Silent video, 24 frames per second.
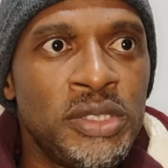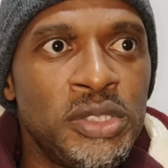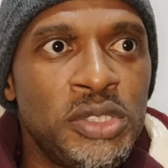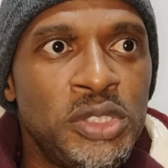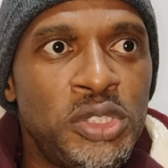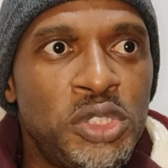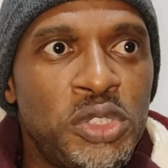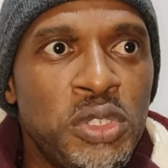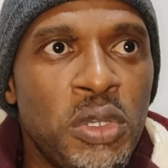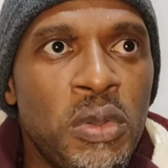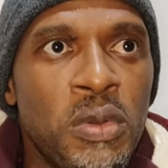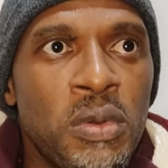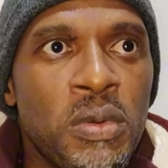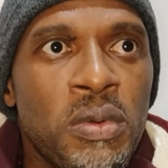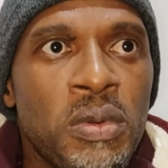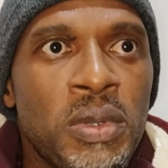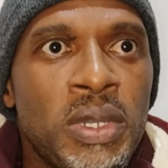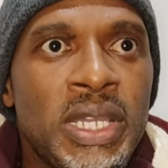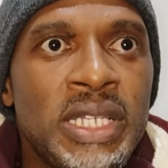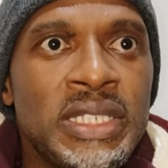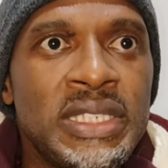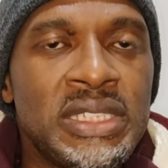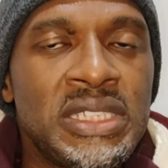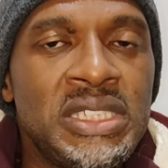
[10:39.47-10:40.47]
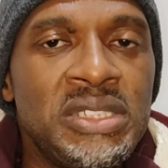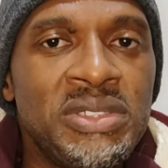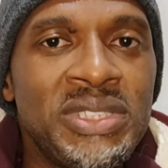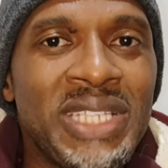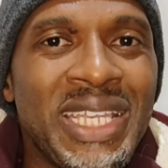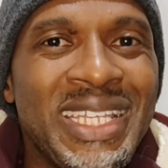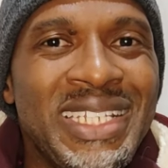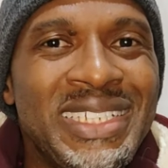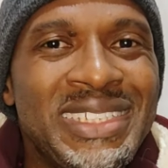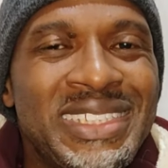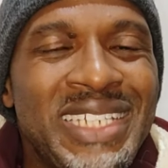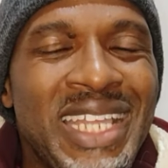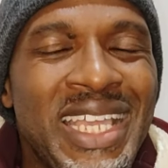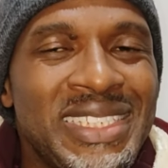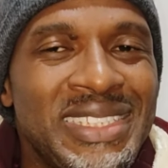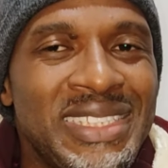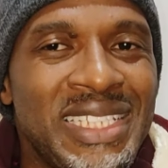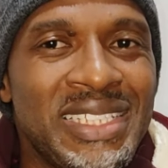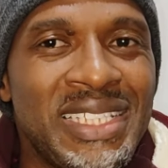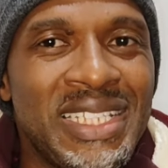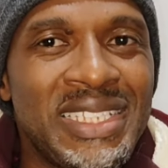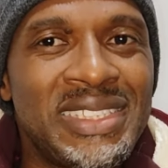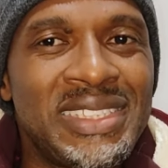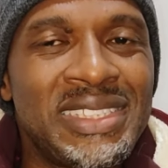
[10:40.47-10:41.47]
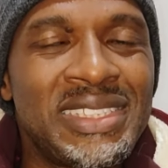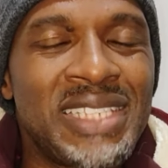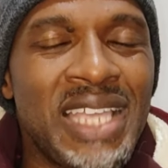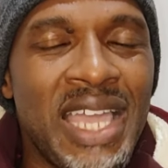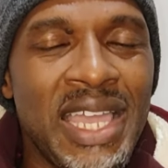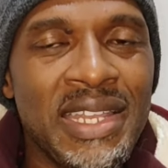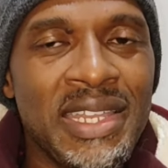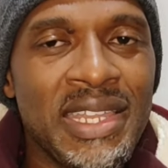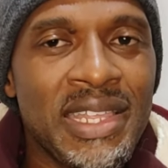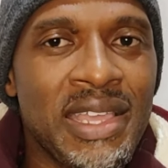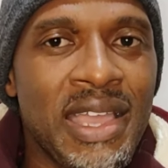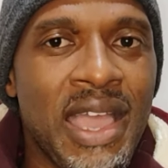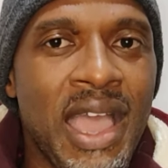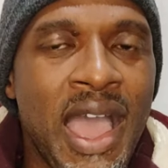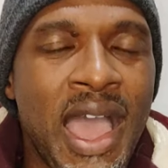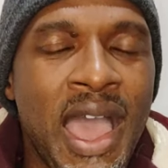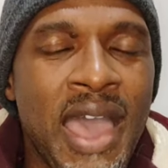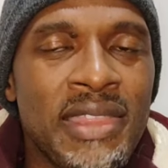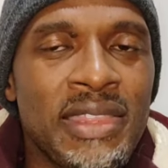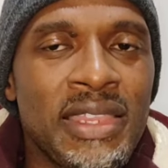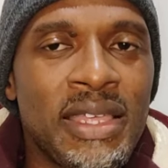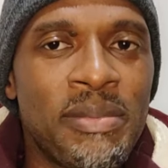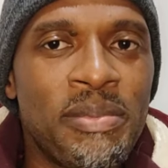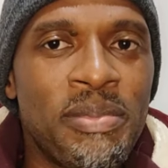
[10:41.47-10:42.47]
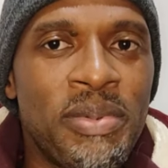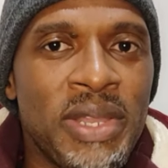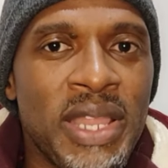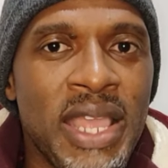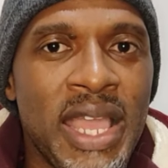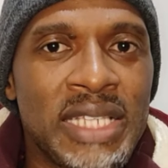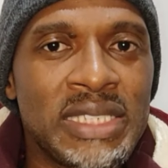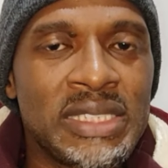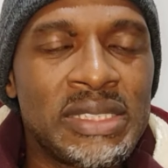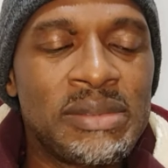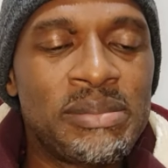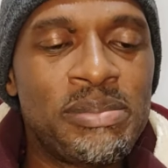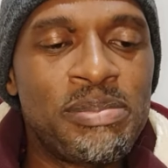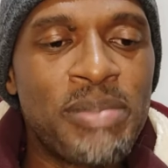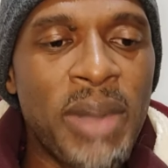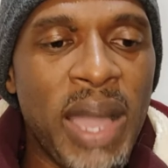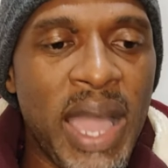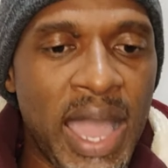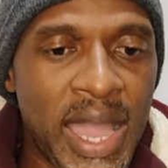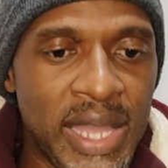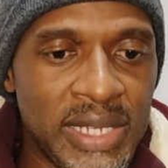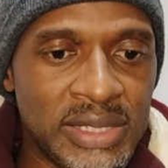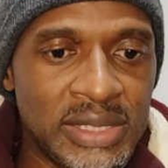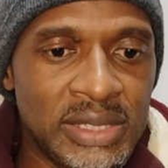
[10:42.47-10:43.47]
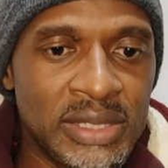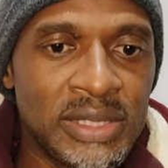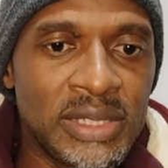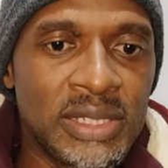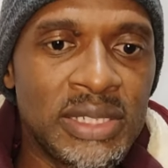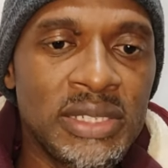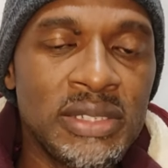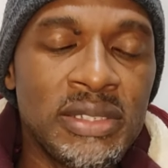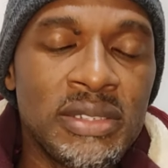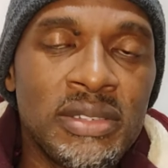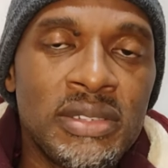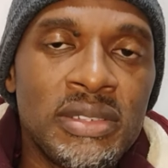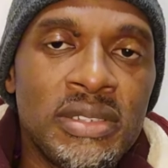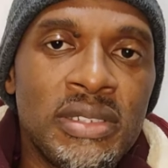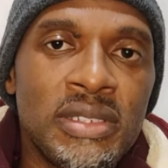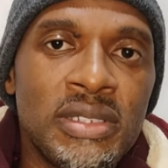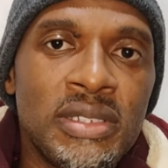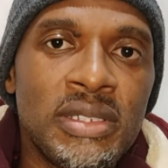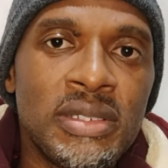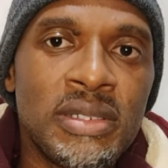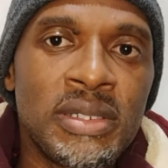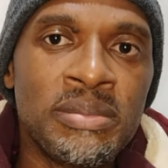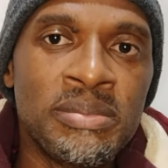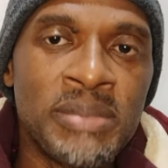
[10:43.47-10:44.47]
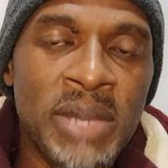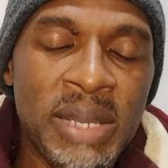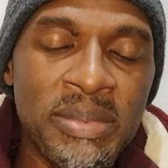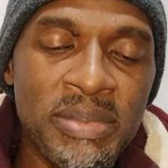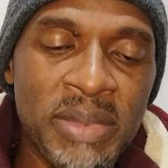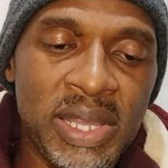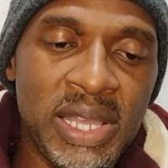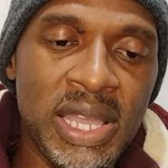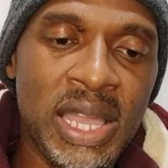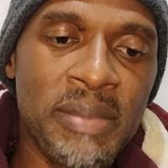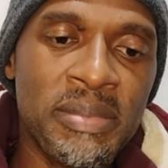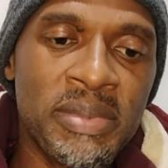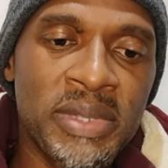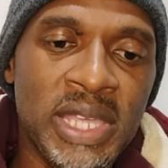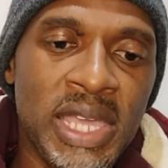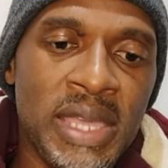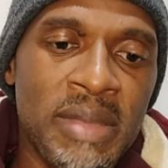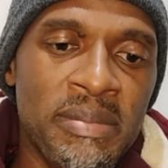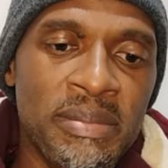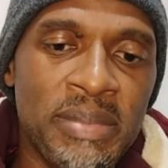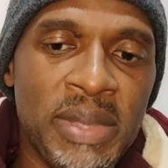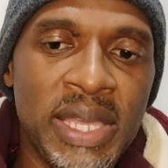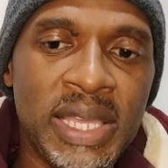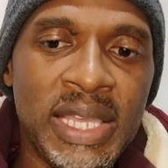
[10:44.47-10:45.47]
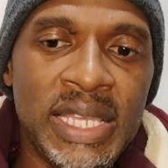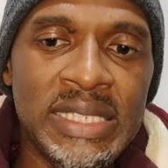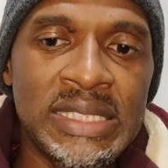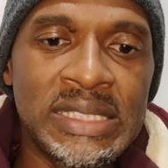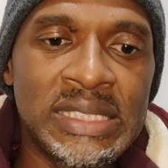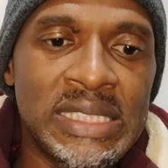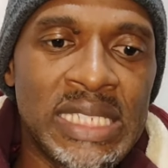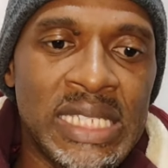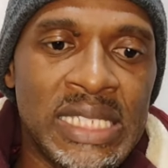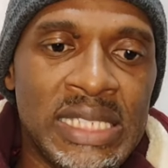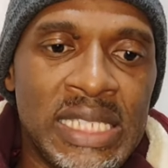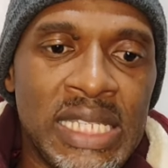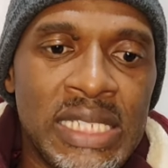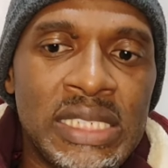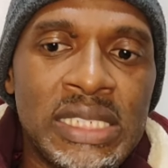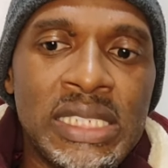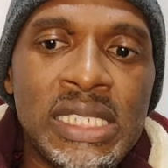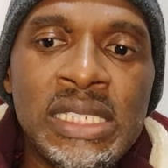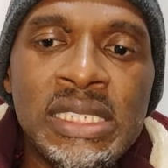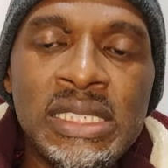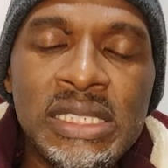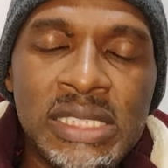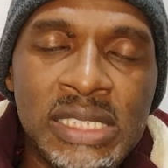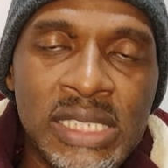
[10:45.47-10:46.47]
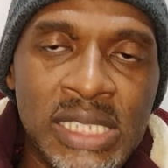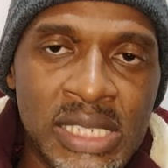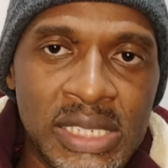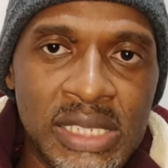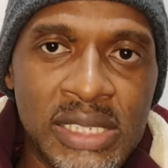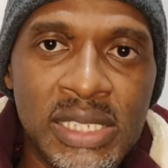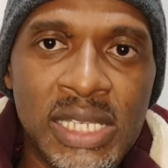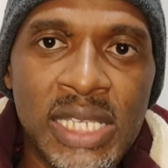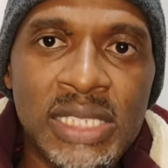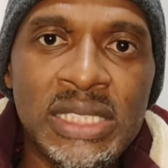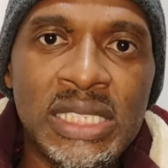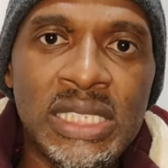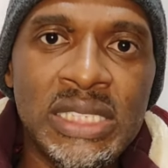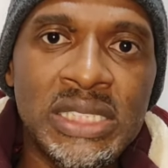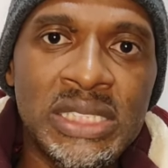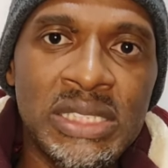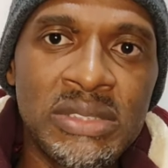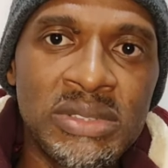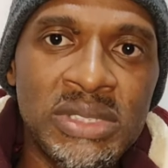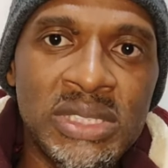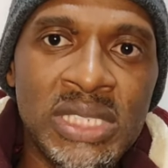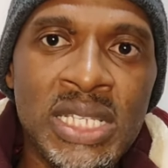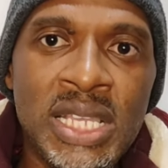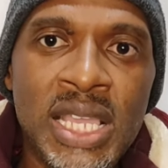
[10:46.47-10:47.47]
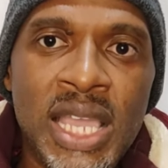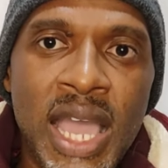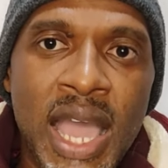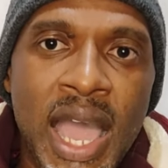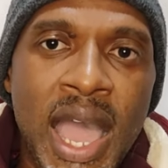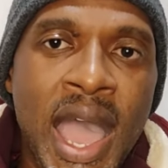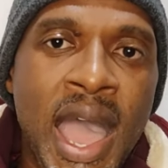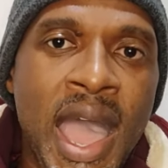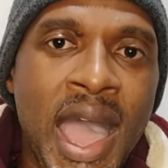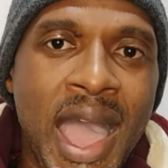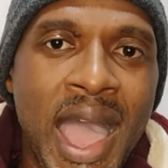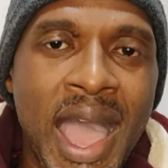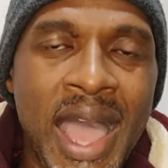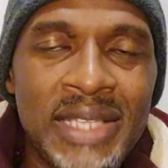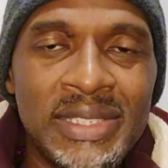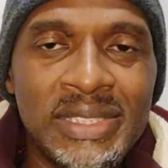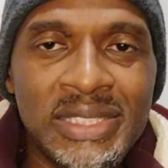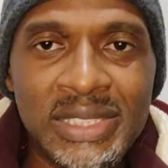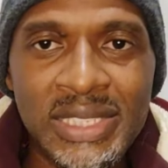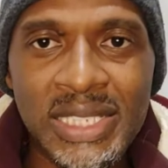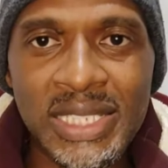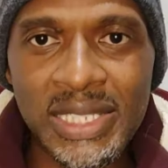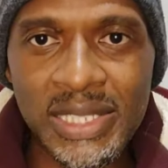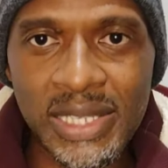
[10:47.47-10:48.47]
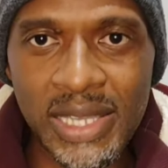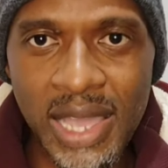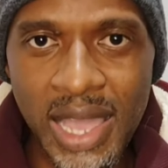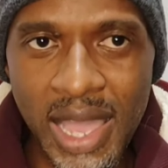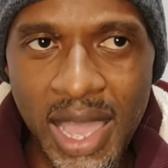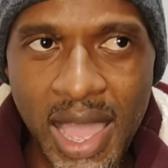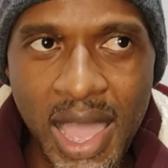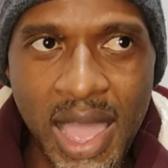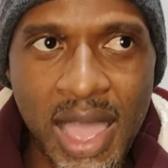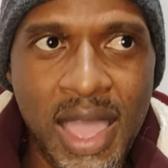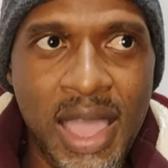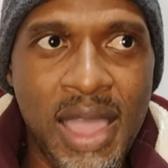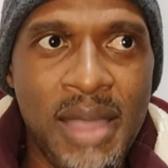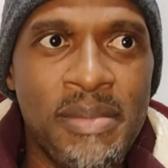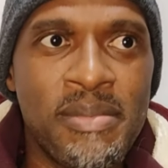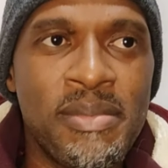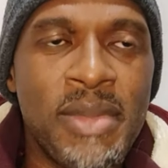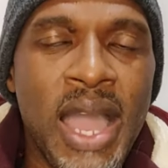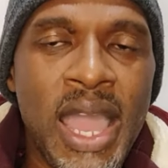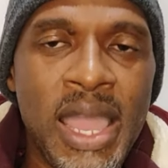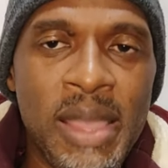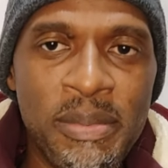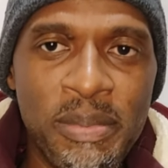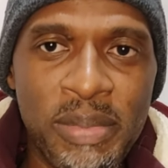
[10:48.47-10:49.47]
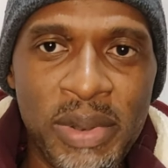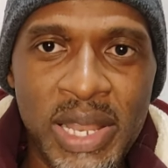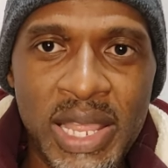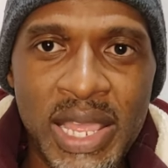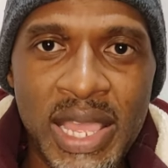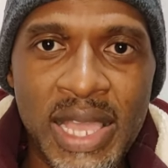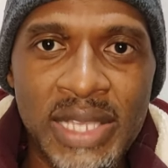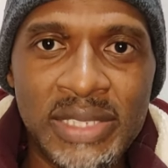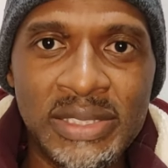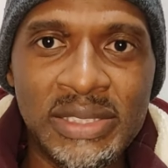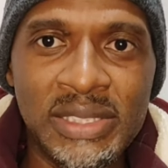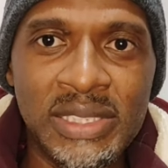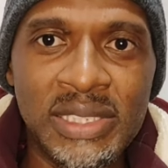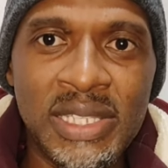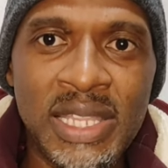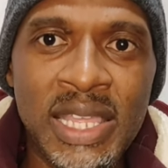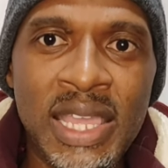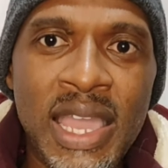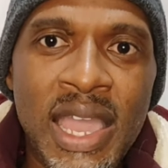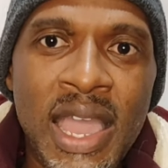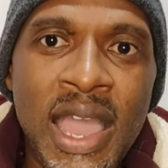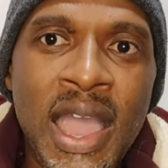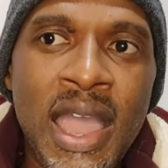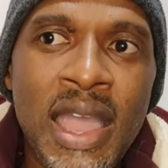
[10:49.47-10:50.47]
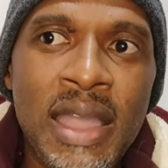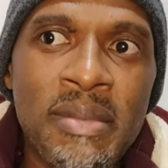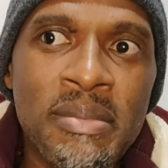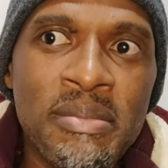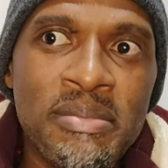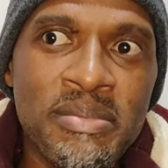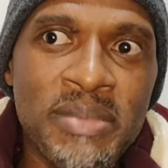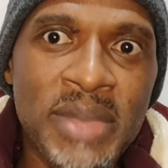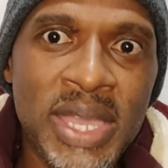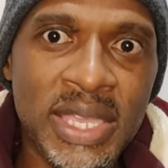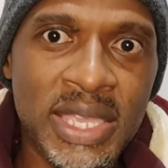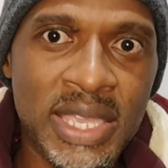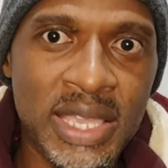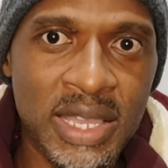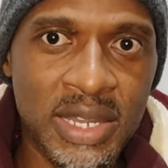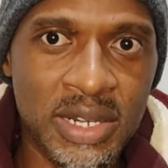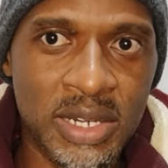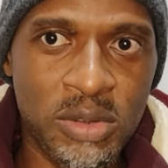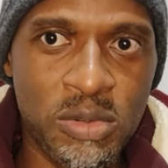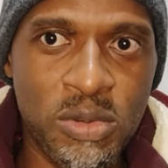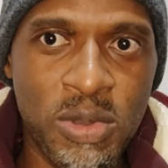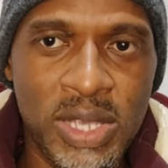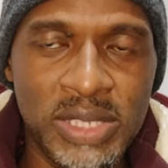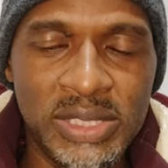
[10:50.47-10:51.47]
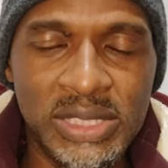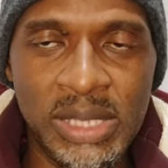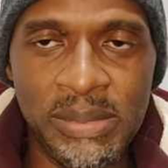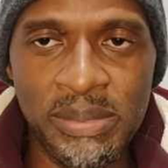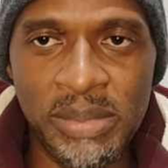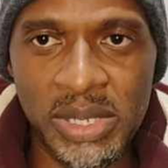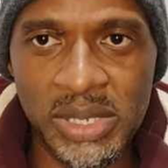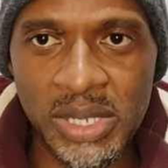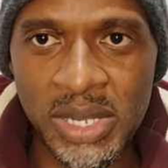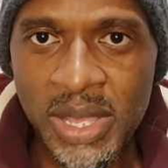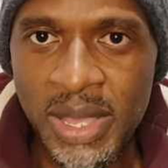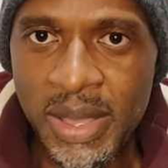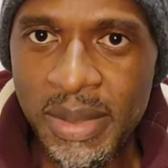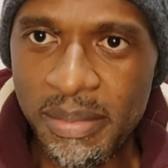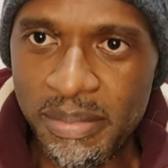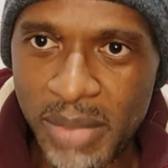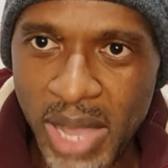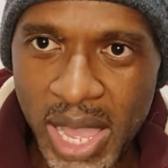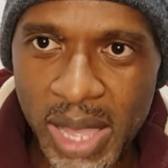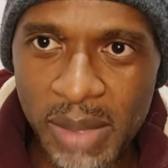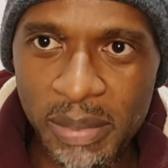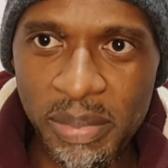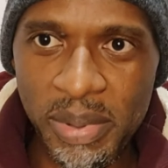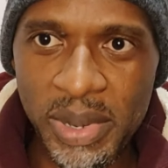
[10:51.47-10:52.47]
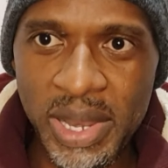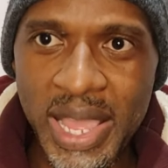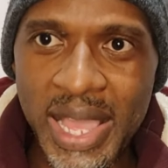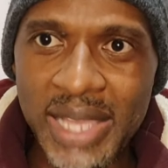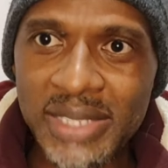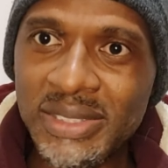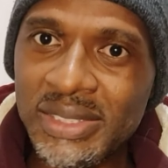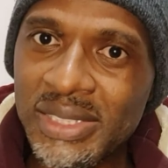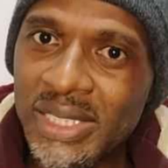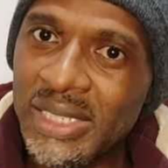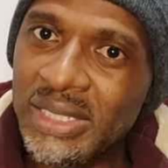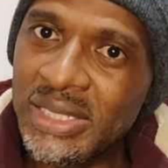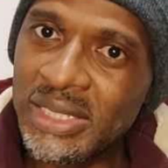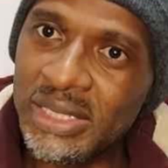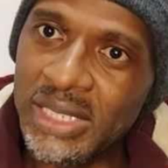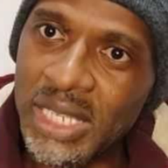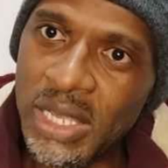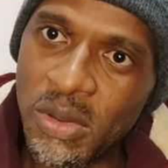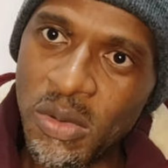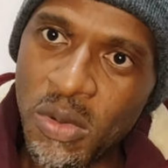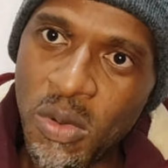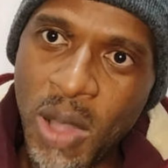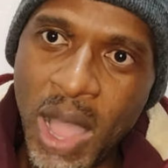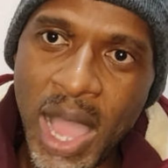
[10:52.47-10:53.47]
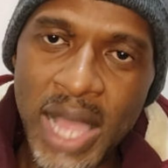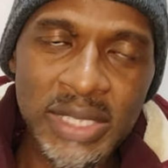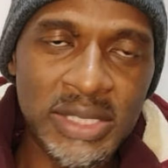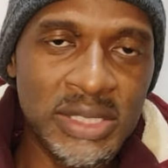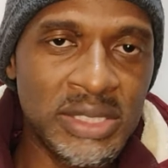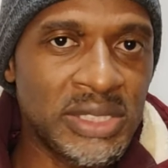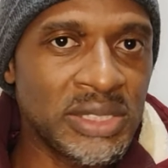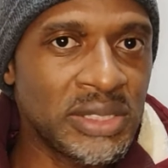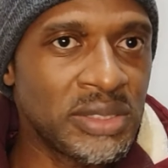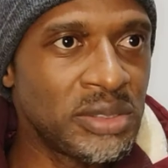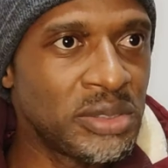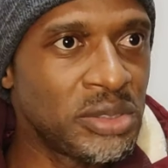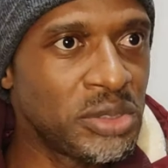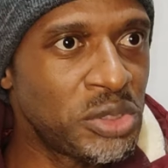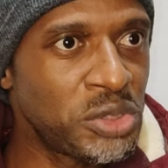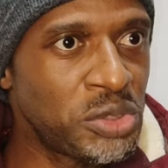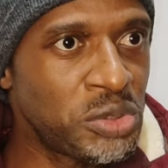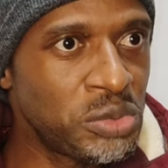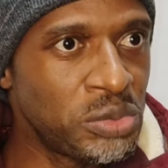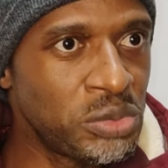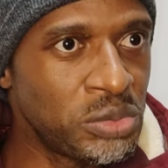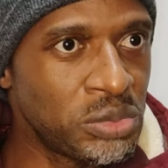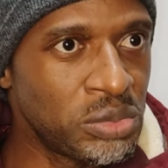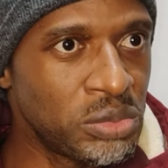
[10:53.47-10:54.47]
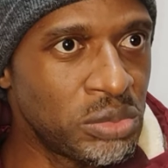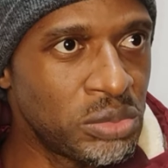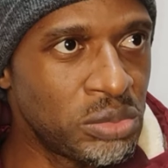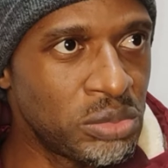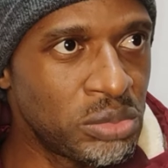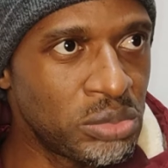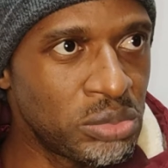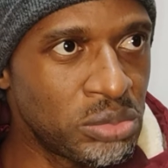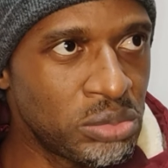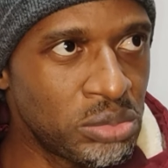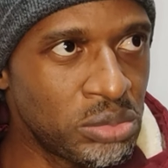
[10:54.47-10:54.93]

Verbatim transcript: So Kaizer Chiefs are interested in signing other players, but Mark Makaab came back and said that indeed Kaizer Chiefs are asking my players, they are making requests about my players that they want to